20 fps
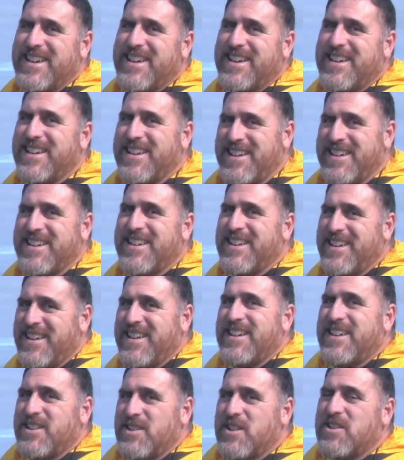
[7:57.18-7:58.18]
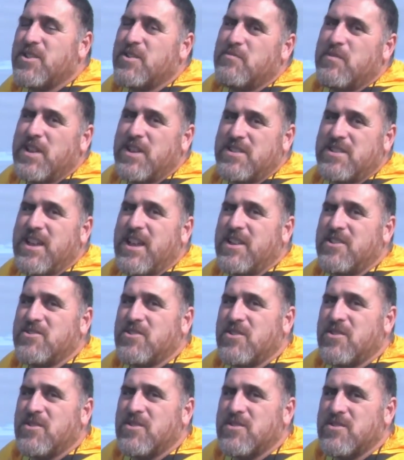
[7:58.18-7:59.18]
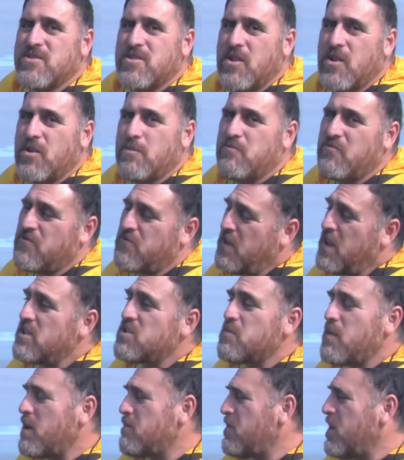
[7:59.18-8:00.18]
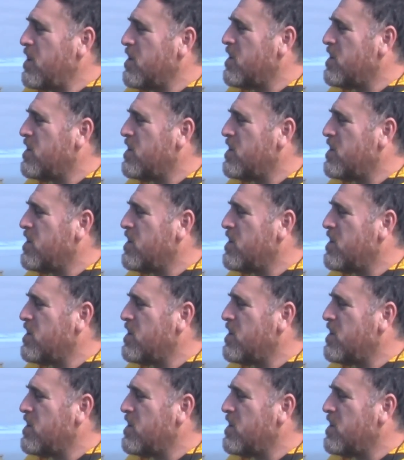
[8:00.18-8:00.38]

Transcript: you could be in danger. So fins might be a